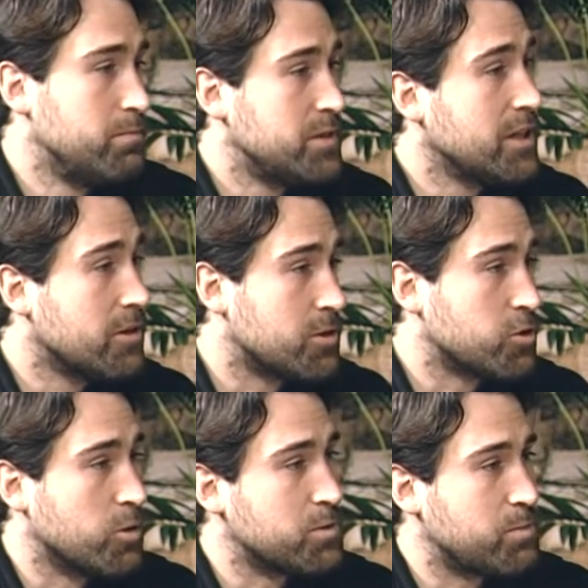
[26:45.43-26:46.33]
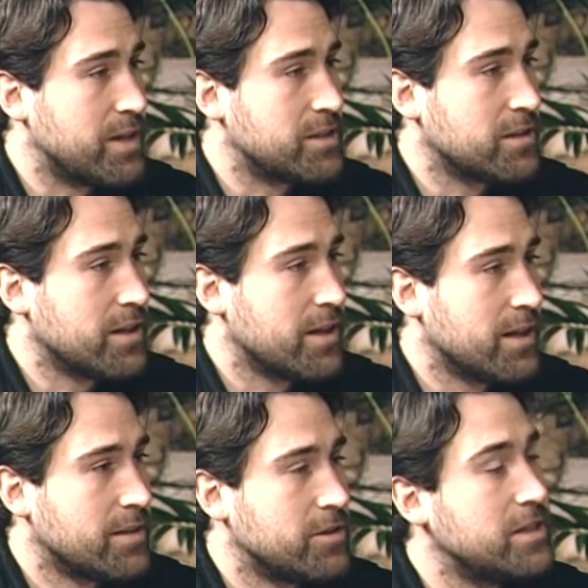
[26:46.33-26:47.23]
terrorist groups, basically,
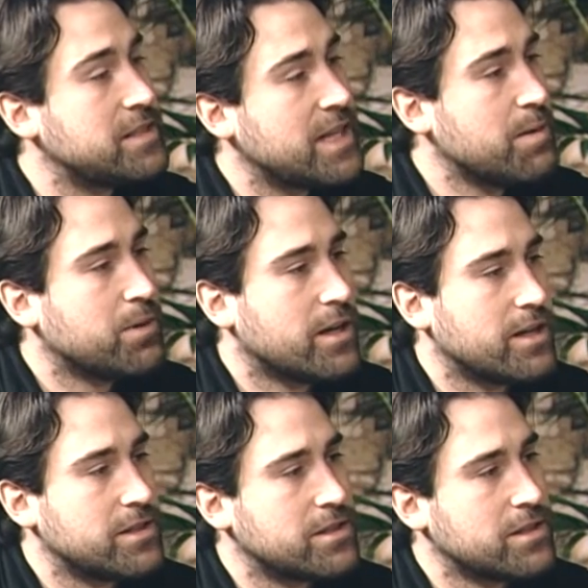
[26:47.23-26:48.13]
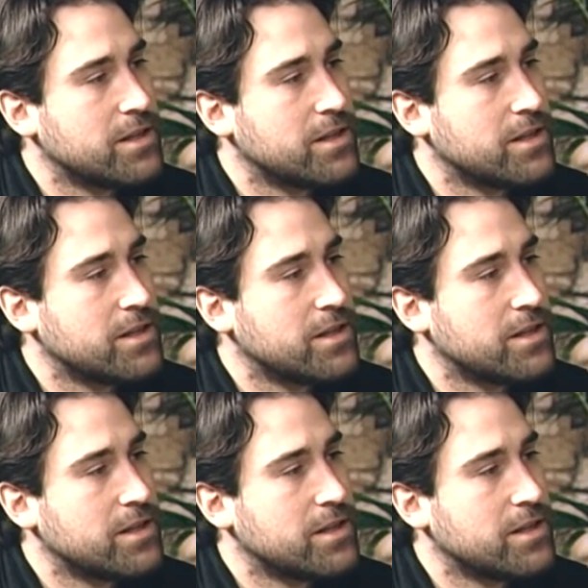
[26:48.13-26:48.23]
to destabilize